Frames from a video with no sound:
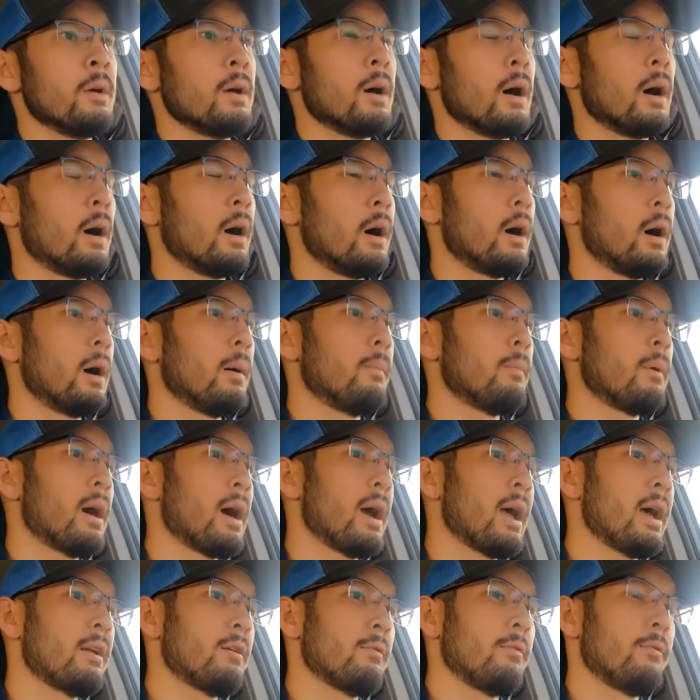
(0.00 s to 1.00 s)

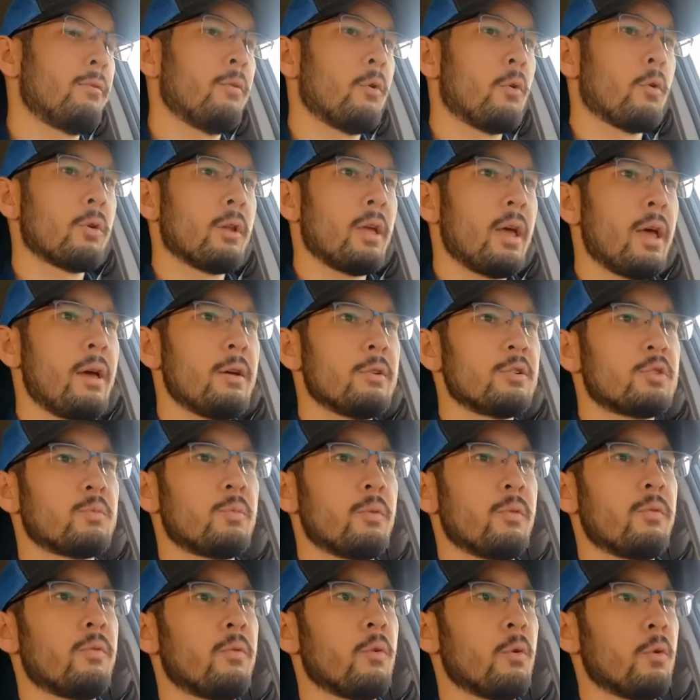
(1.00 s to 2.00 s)
I had a Ford Edge
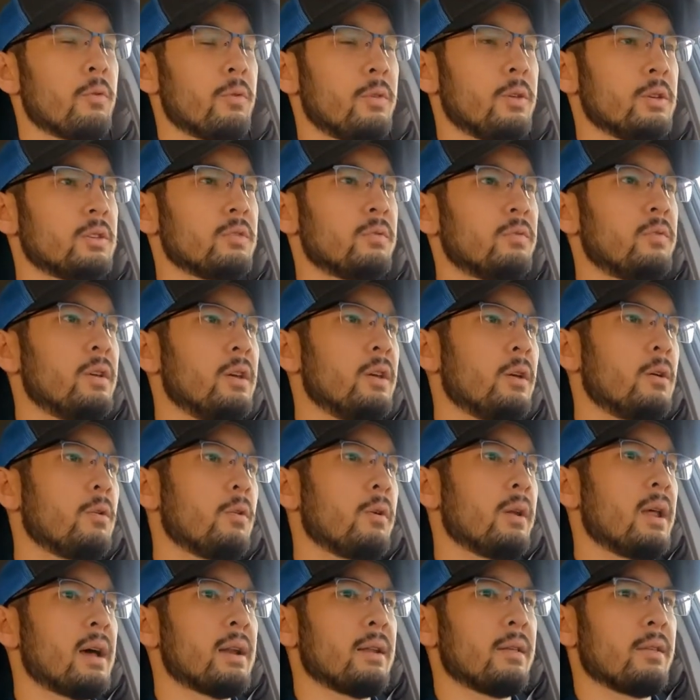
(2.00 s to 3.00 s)
before this
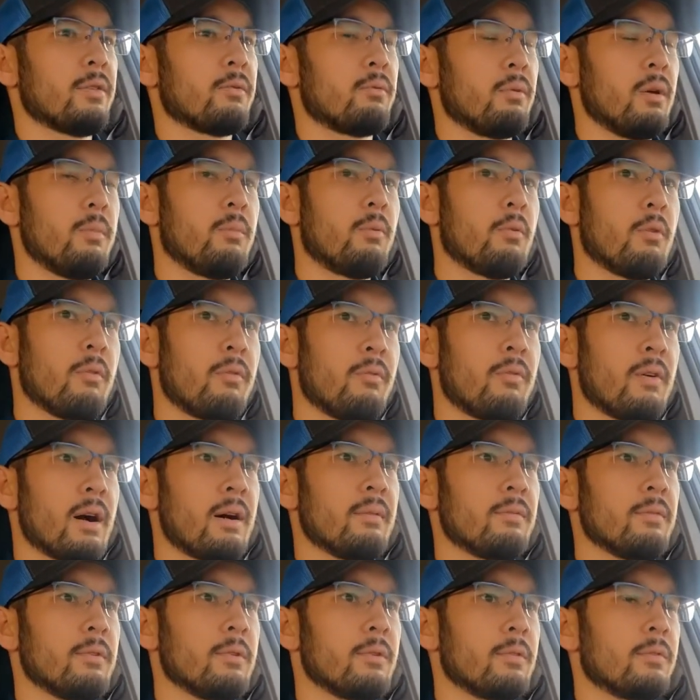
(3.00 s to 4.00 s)
vehicle. It had a
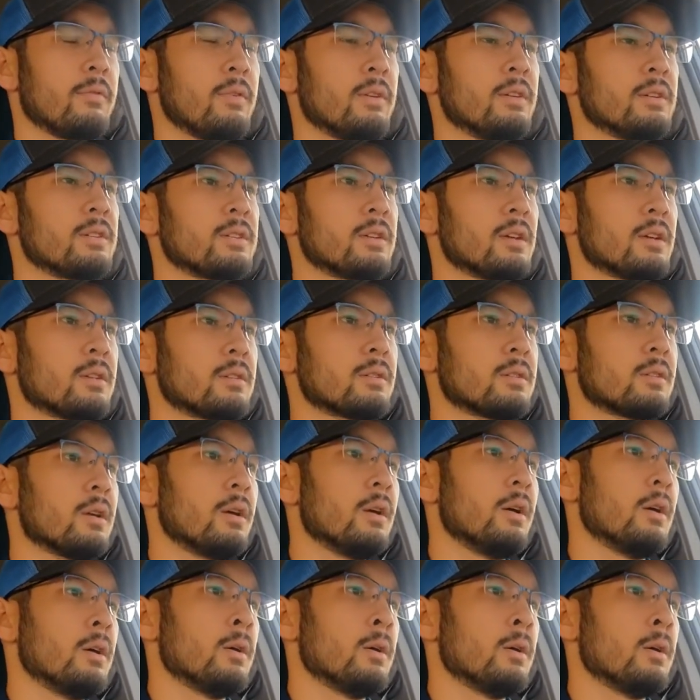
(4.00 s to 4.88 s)
3.5 liter V6.